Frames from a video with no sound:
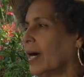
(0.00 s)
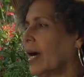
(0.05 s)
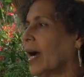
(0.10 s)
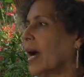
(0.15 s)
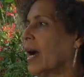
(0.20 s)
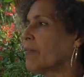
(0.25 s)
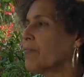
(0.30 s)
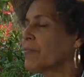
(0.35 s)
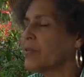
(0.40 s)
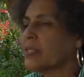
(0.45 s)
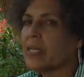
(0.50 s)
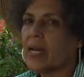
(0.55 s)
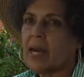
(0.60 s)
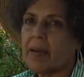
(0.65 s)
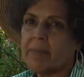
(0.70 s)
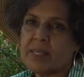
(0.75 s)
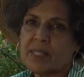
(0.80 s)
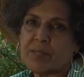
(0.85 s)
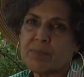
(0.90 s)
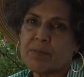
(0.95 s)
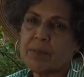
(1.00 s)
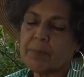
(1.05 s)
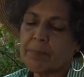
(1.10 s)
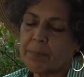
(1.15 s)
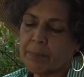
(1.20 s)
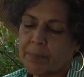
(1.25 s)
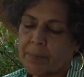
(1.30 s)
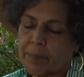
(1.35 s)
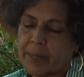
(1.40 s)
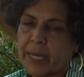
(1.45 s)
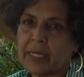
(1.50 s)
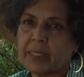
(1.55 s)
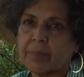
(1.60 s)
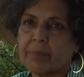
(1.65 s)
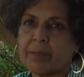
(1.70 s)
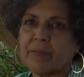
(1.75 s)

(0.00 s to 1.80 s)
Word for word: half the time it's been picked